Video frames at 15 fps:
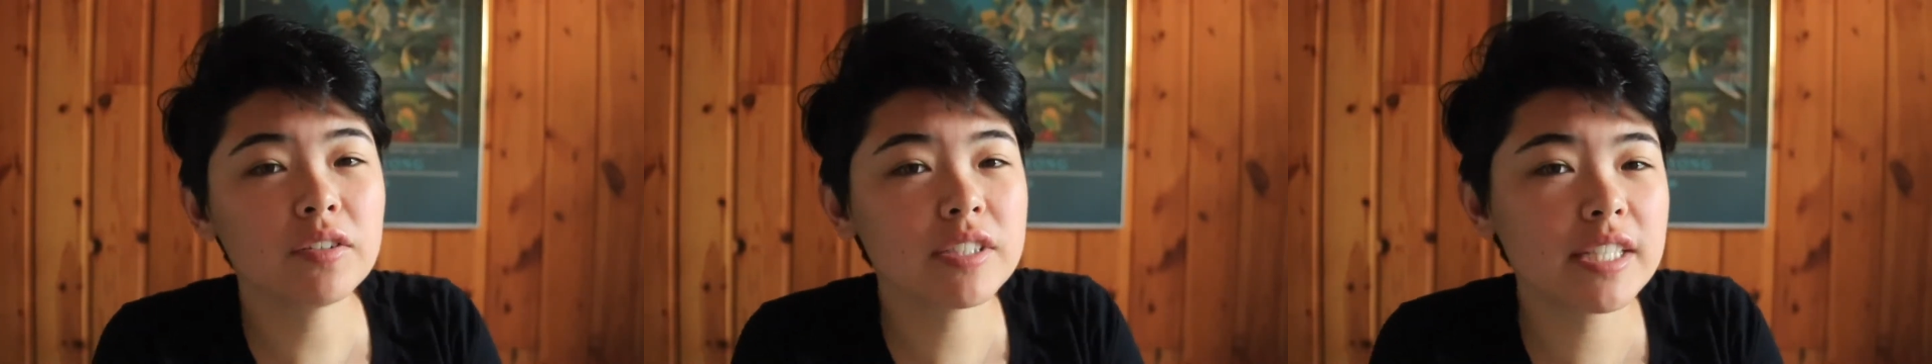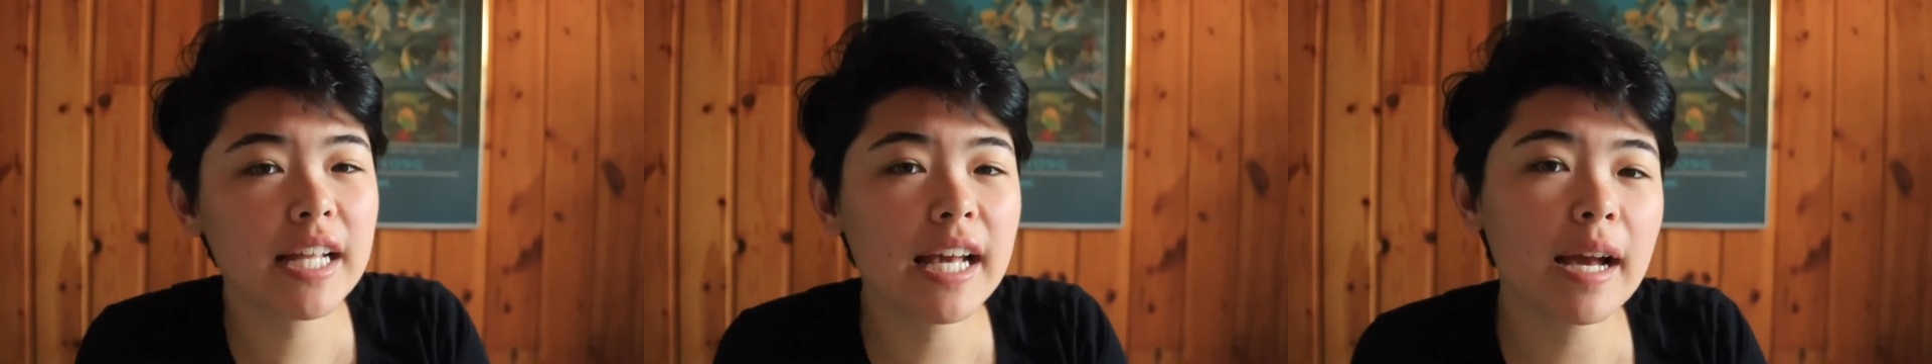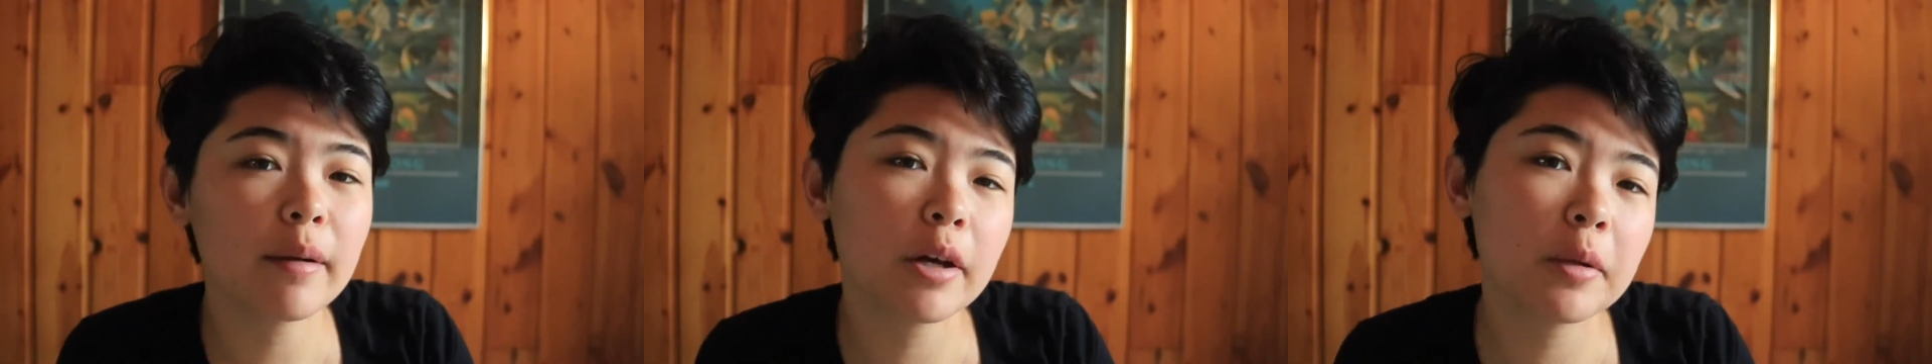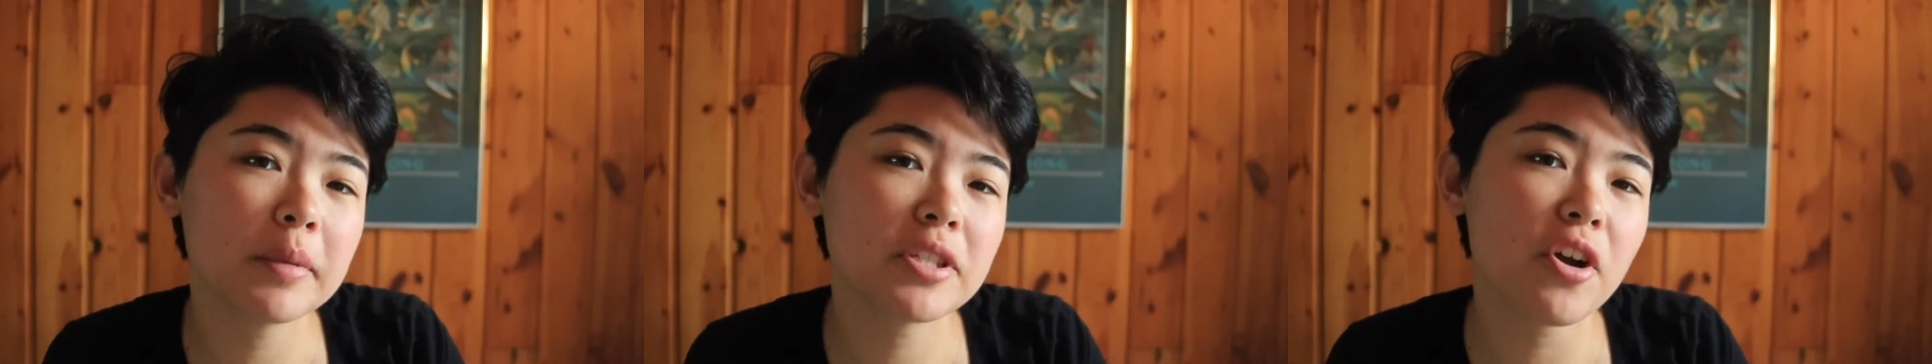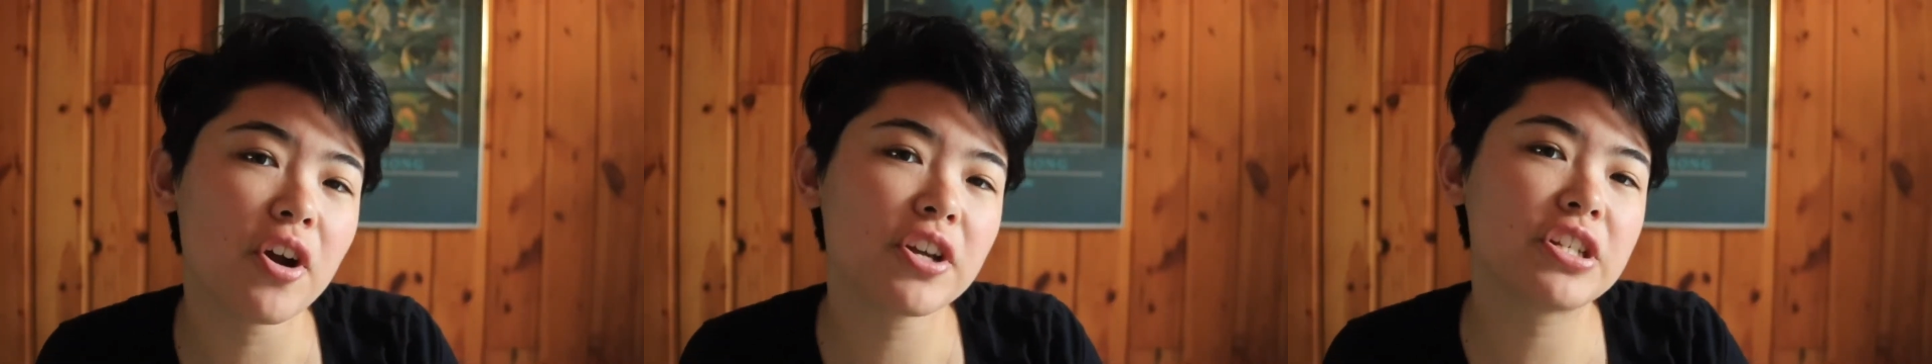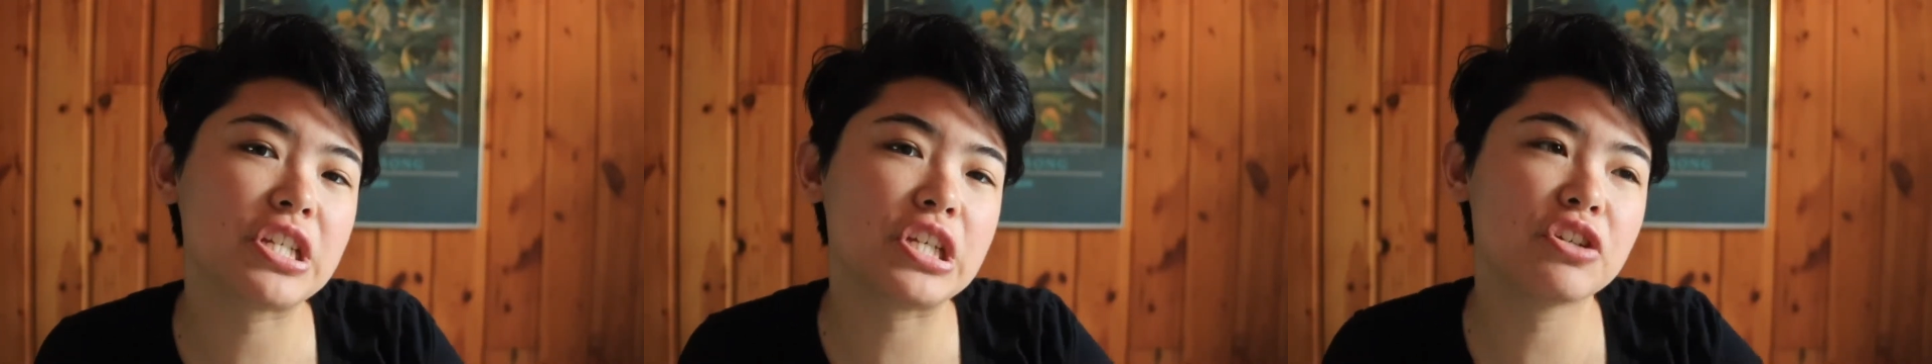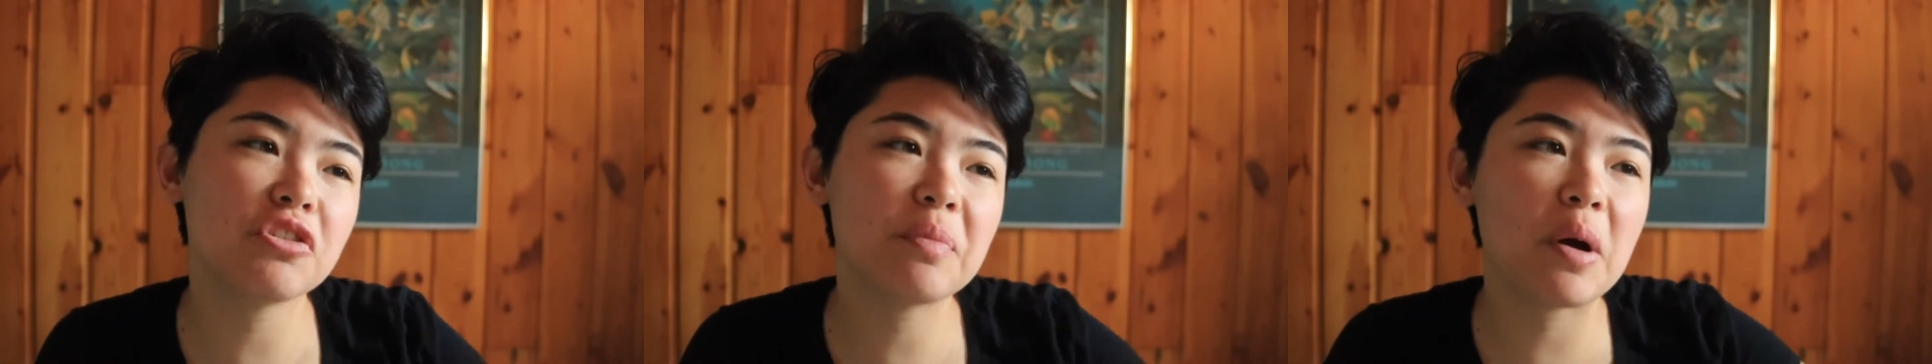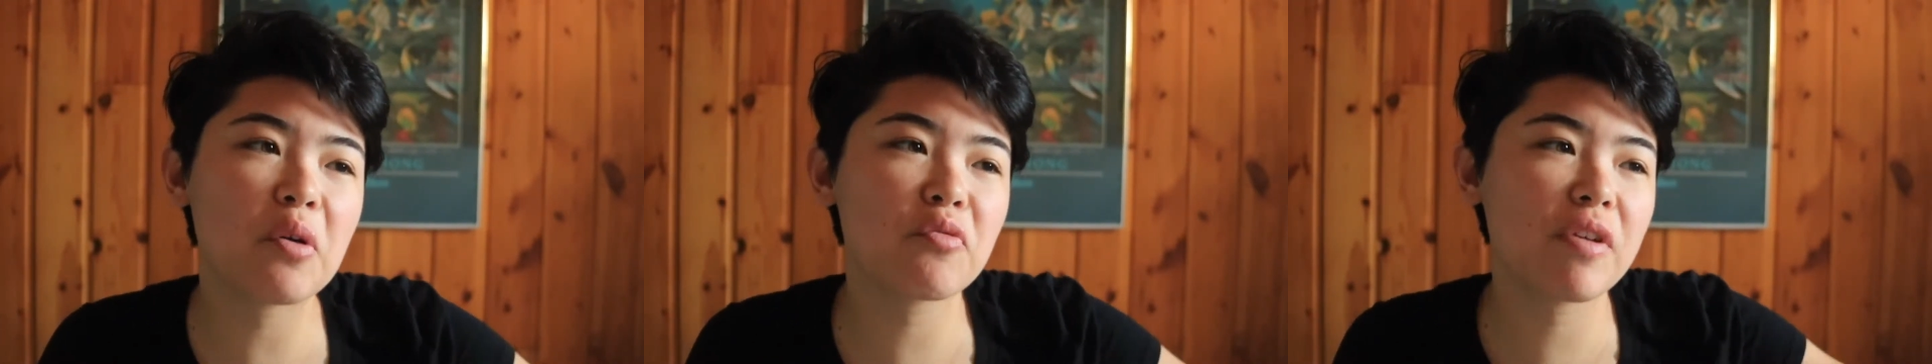Today I'm going to be talking to you
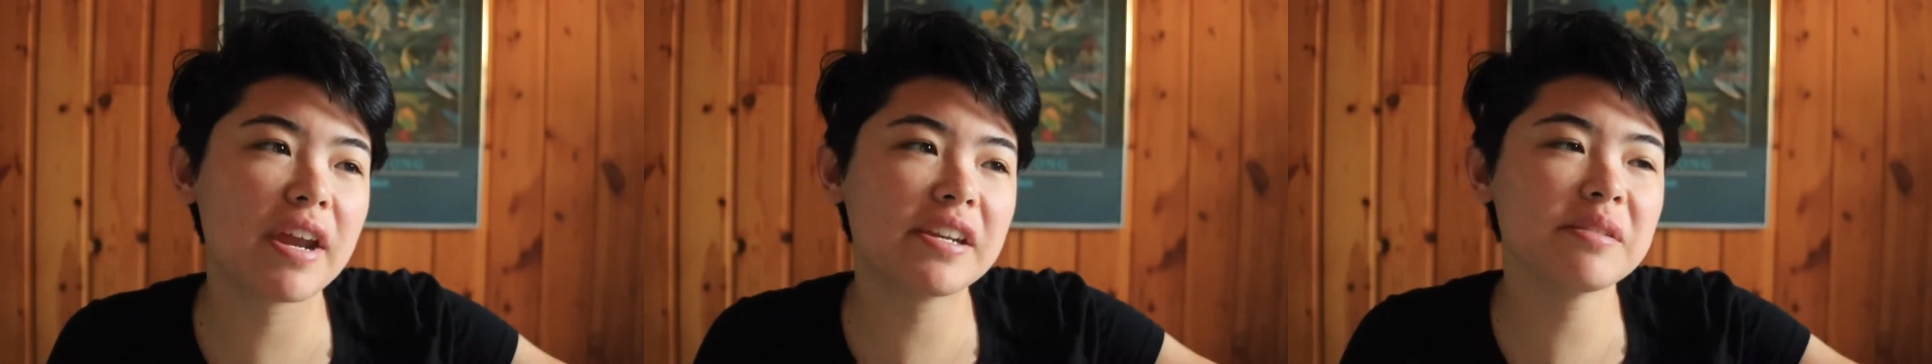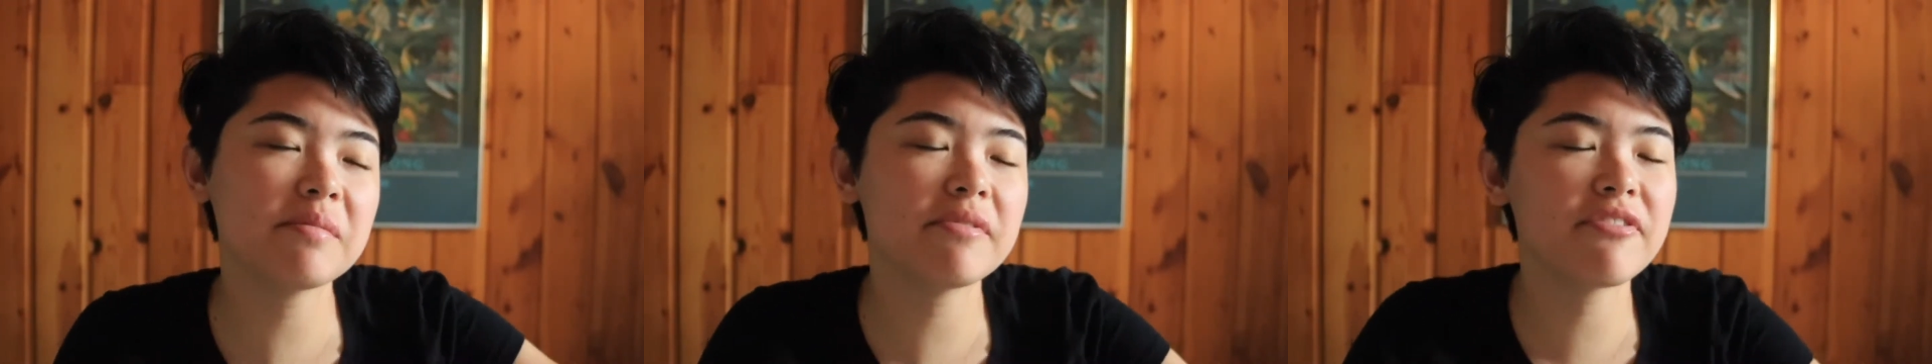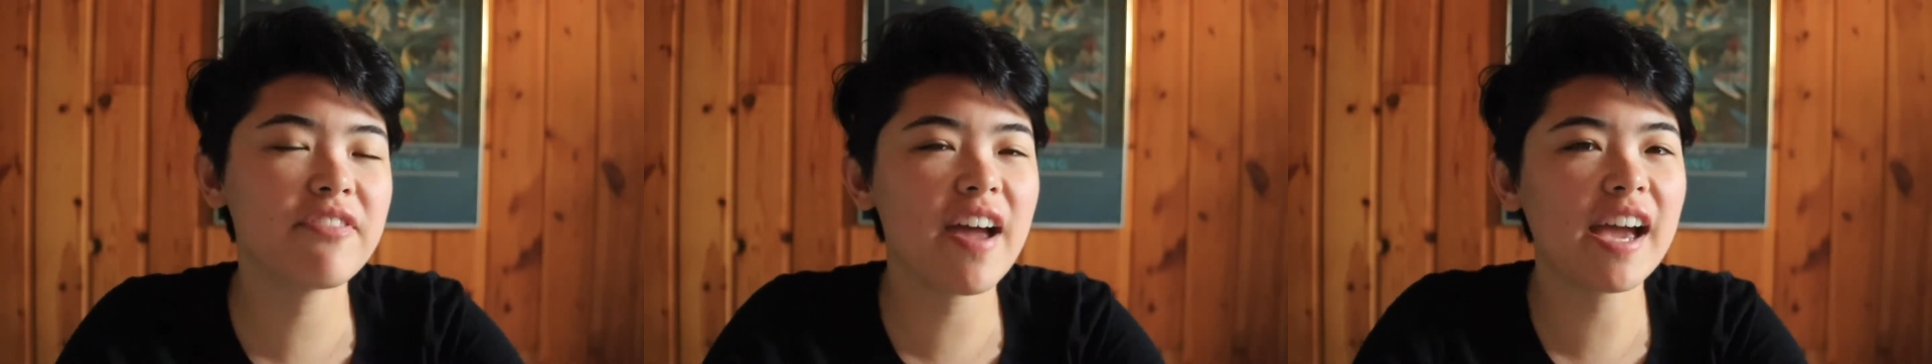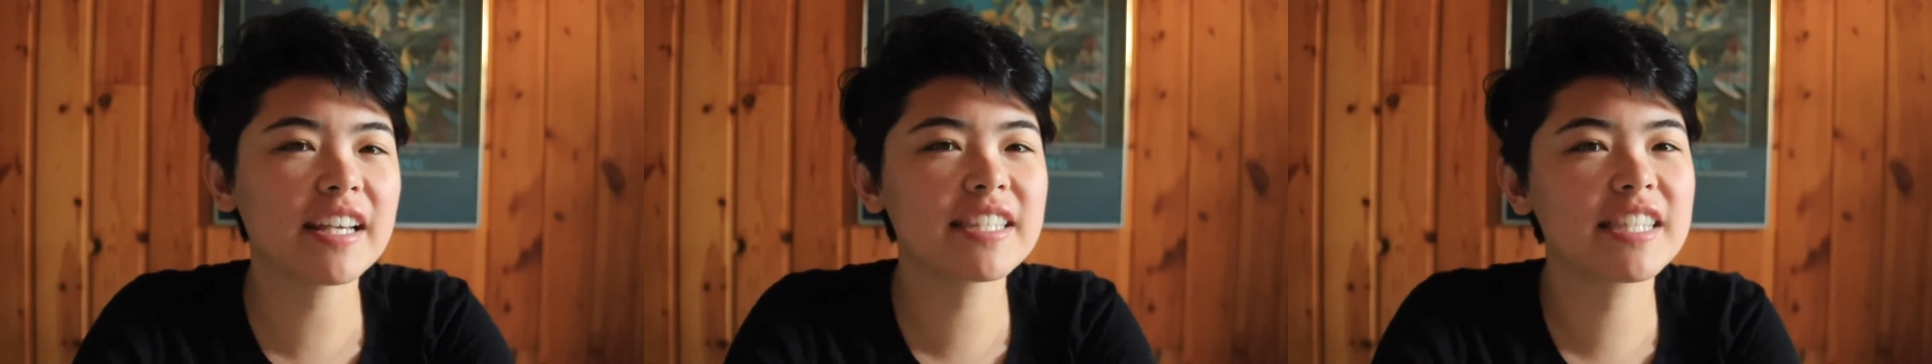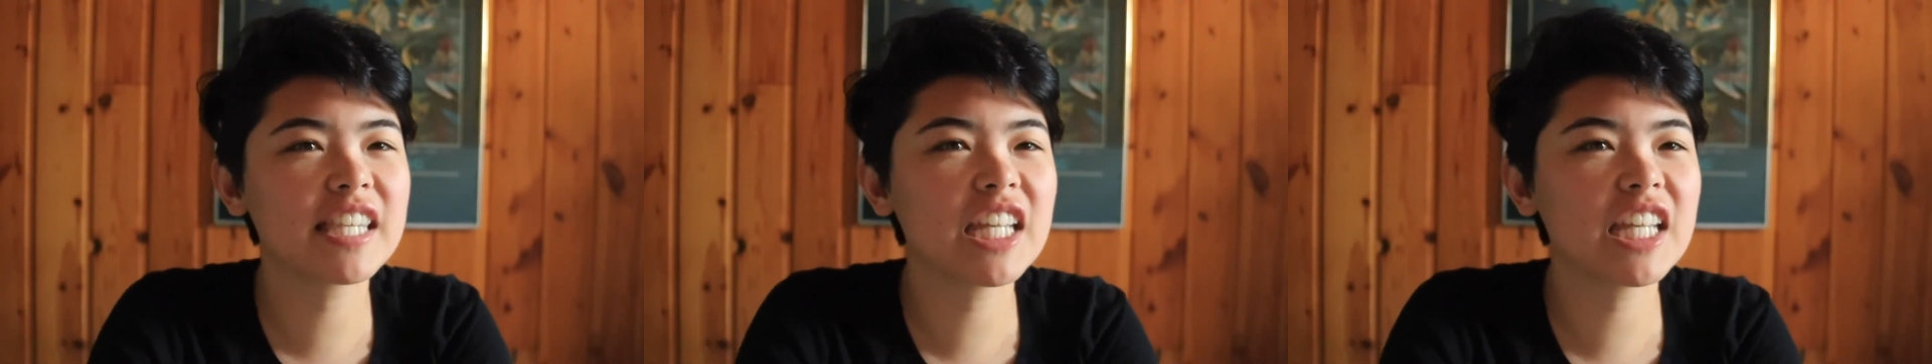about random facts